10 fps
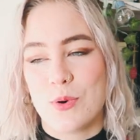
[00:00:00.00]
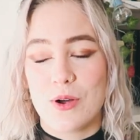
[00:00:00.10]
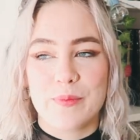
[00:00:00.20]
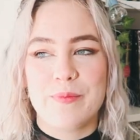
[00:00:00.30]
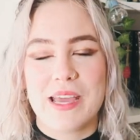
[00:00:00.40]

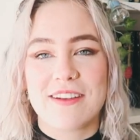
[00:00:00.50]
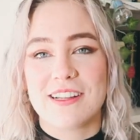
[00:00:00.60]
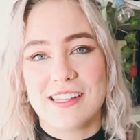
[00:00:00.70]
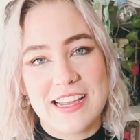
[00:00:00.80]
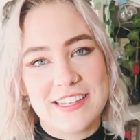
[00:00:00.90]
one big
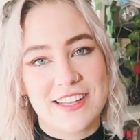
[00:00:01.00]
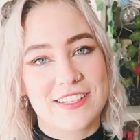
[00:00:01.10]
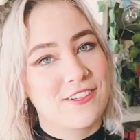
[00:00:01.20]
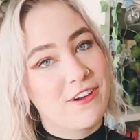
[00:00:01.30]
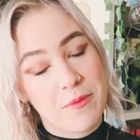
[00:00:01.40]
release
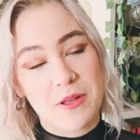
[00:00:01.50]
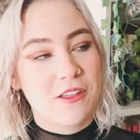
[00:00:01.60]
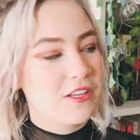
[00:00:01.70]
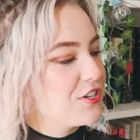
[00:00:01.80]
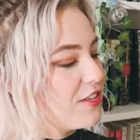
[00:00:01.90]
that's Greek
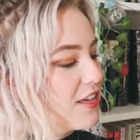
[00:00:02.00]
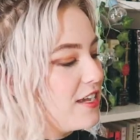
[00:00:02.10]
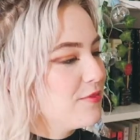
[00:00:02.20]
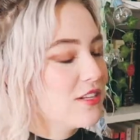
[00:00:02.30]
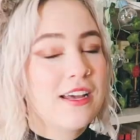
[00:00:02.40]
mythology
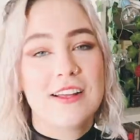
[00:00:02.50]
themed,